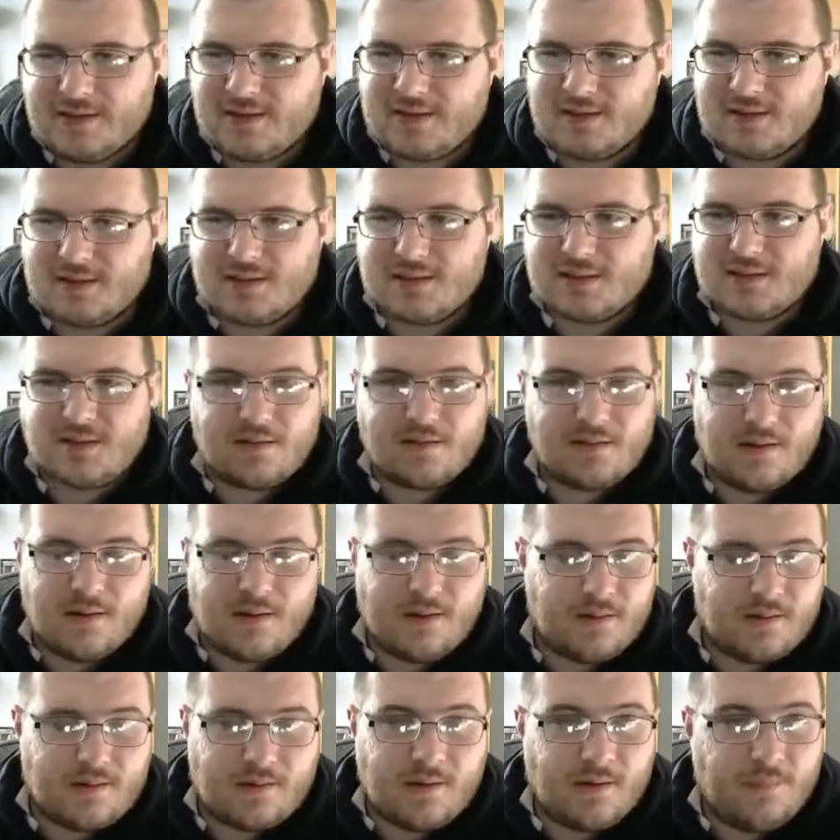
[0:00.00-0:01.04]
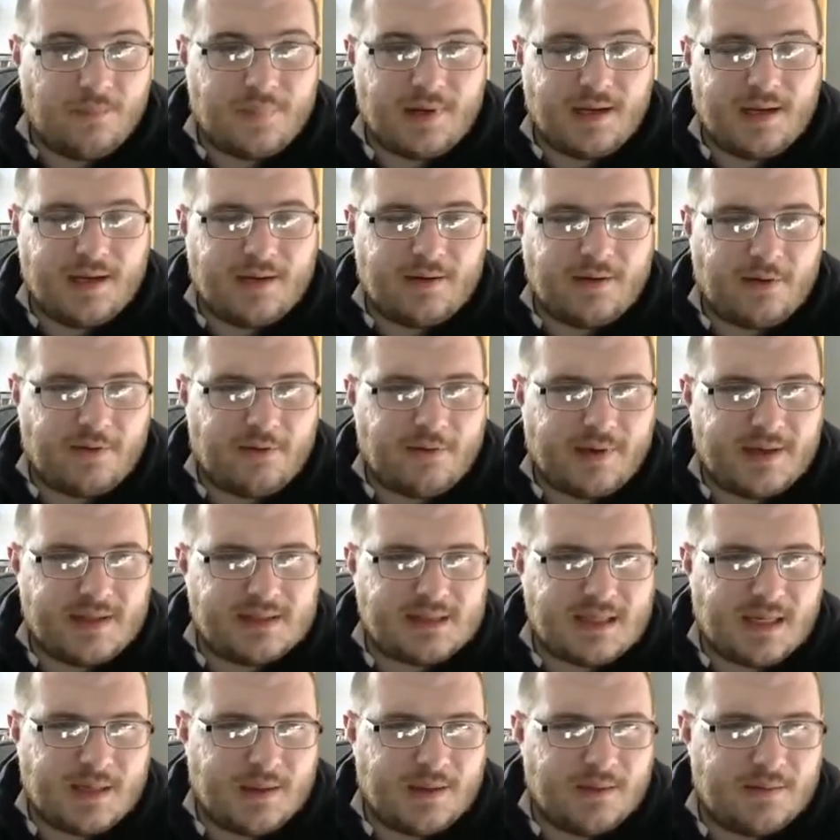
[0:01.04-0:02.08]
just completely gone
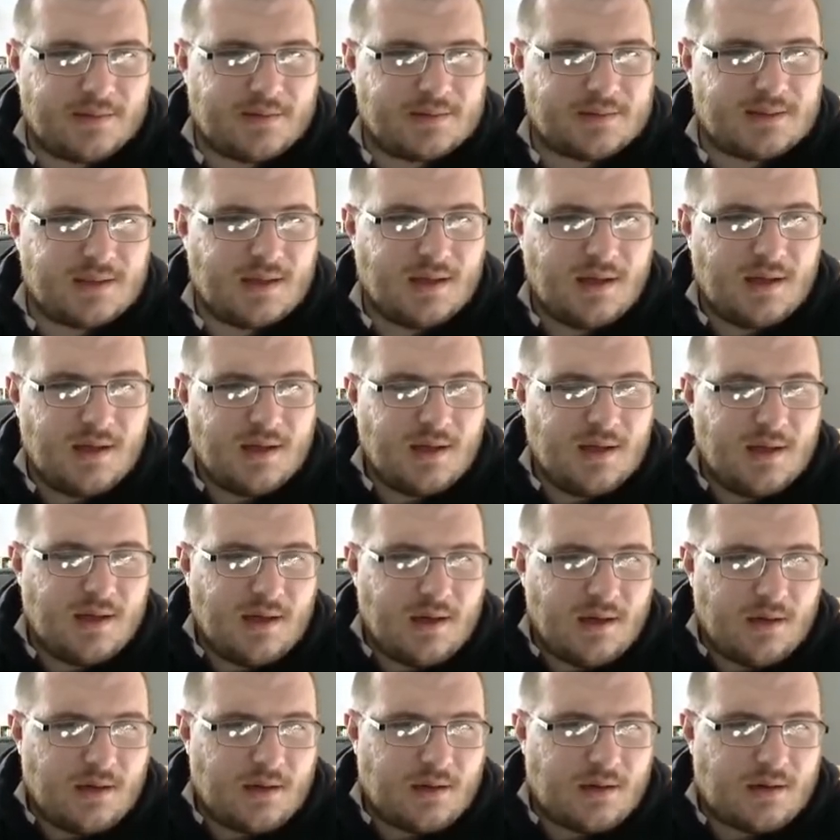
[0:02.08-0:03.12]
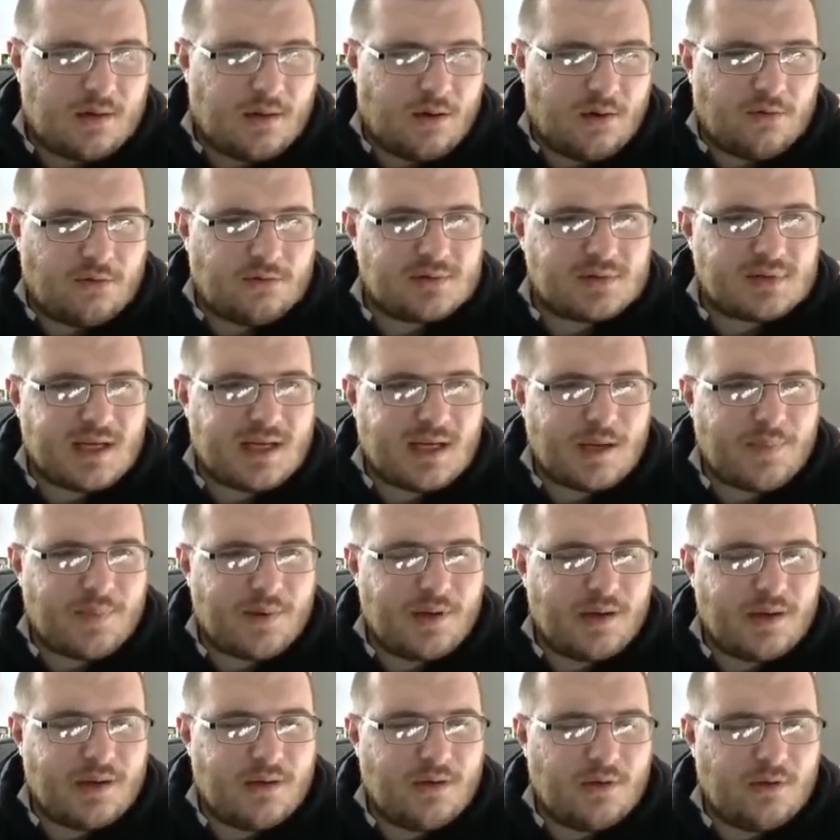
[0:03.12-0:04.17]
crazy. And there's goals
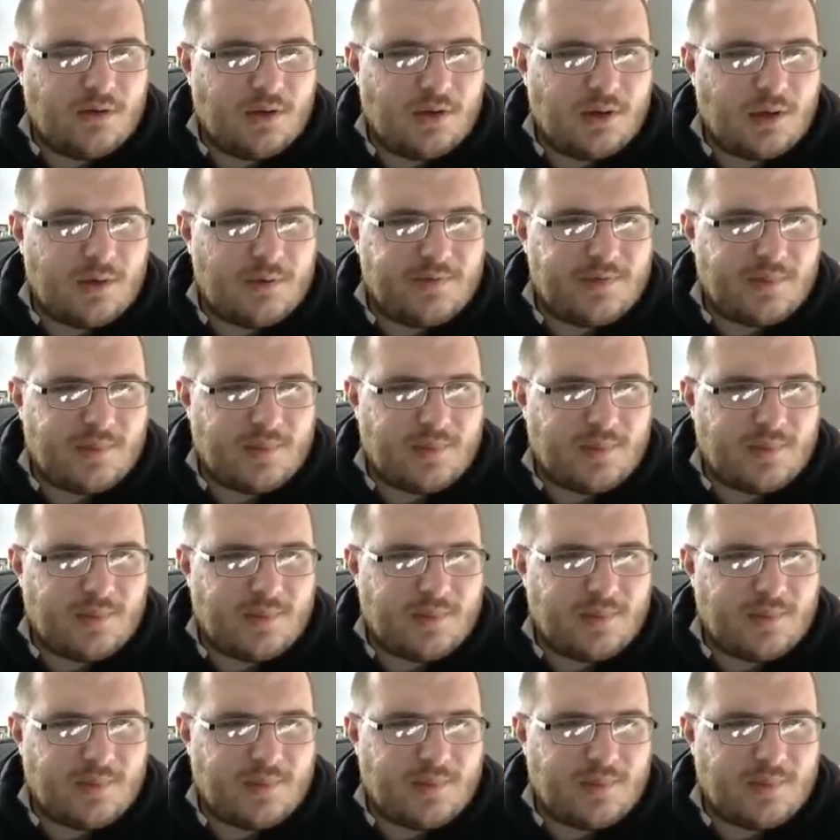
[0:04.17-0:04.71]
happening all over the